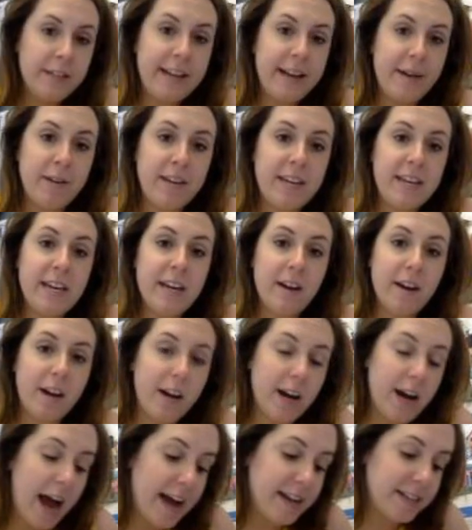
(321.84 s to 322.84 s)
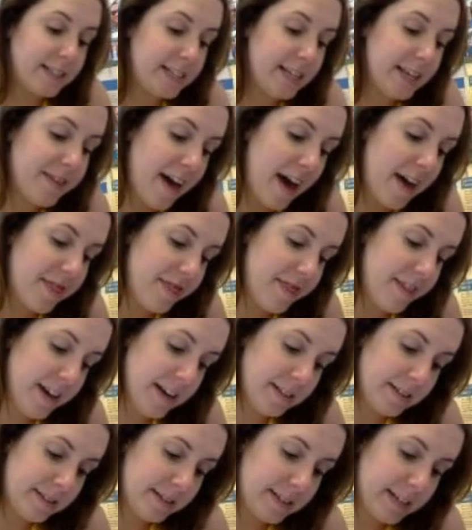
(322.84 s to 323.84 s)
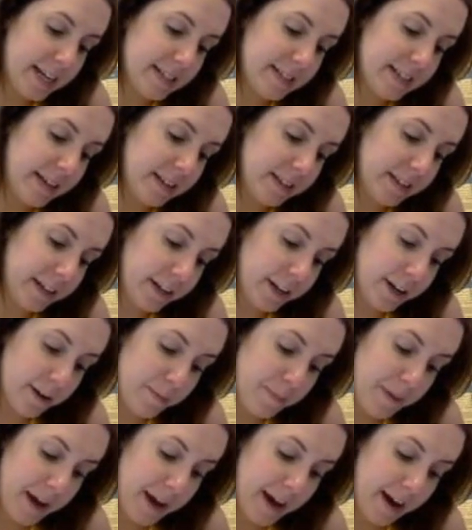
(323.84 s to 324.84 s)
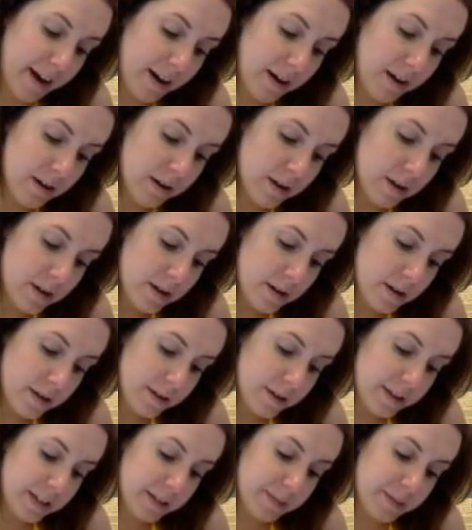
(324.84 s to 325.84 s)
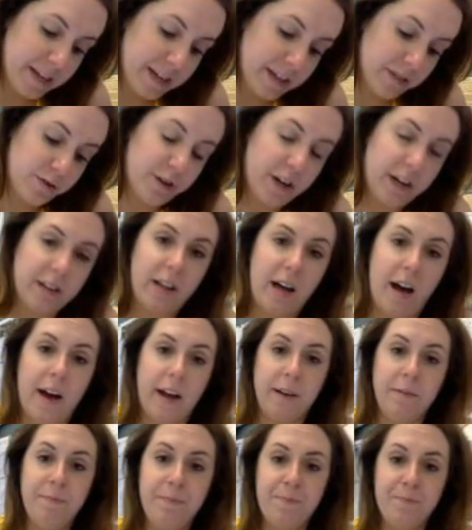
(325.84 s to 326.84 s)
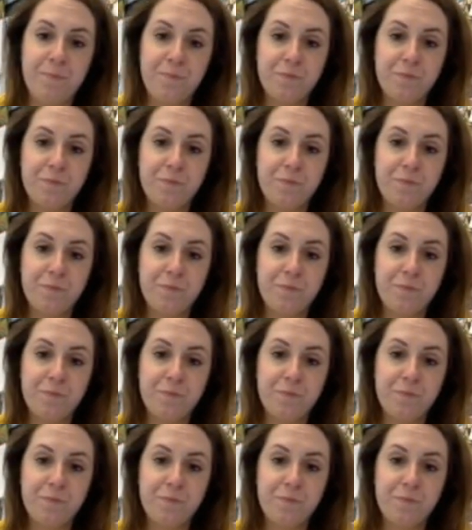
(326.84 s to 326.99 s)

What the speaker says: Now here I see that this is a linear pair. These make a straight line.